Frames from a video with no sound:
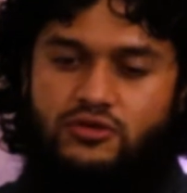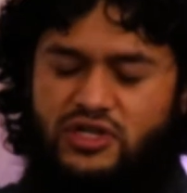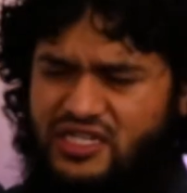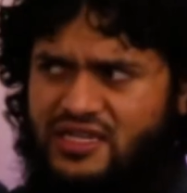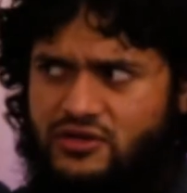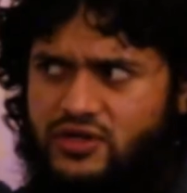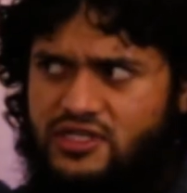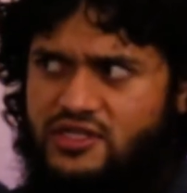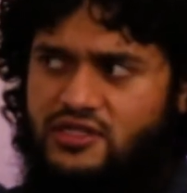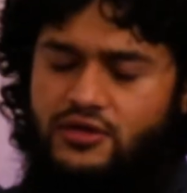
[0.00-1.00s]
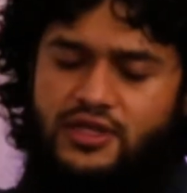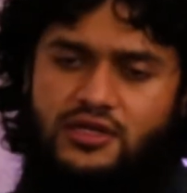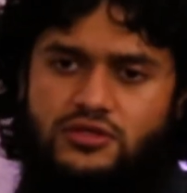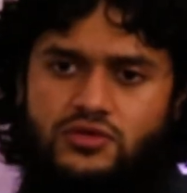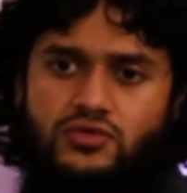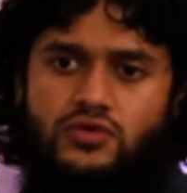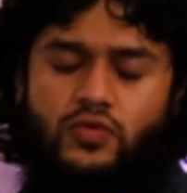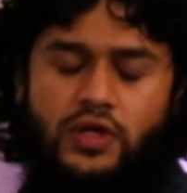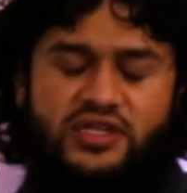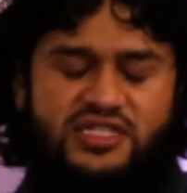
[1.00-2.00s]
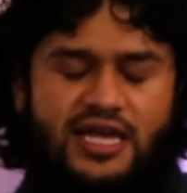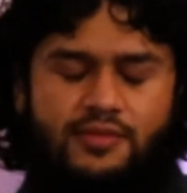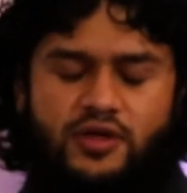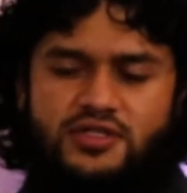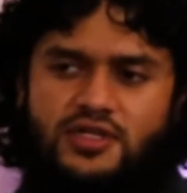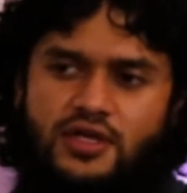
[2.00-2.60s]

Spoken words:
Christians are there too, well established.